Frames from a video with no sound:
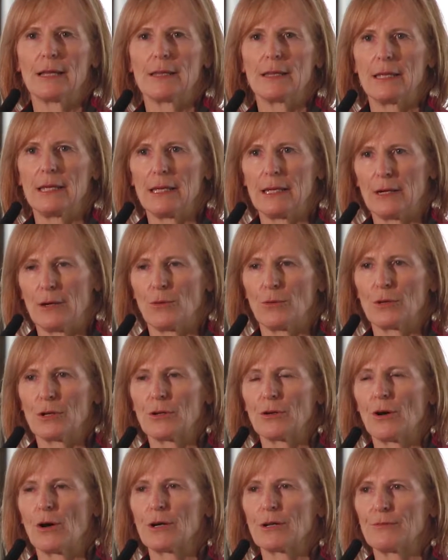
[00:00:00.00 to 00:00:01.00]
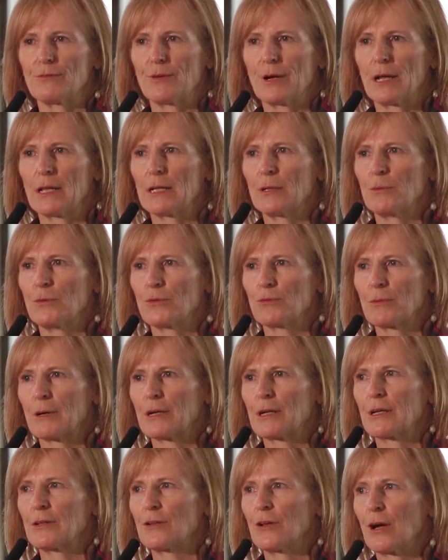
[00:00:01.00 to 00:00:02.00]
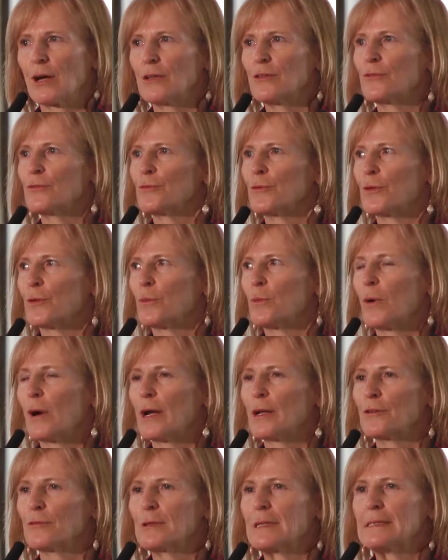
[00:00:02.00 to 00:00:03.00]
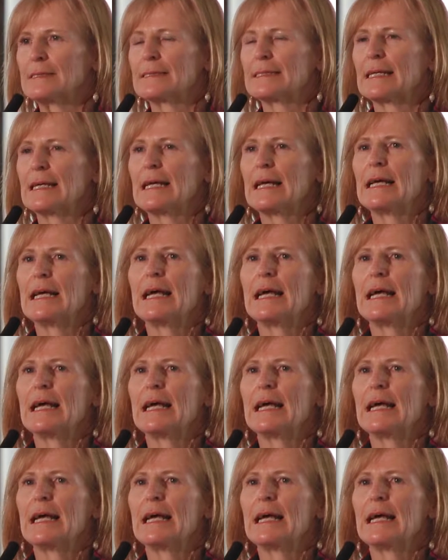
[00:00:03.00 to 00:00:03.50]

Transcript: and the Okanagan Valley was recognized for the wineries.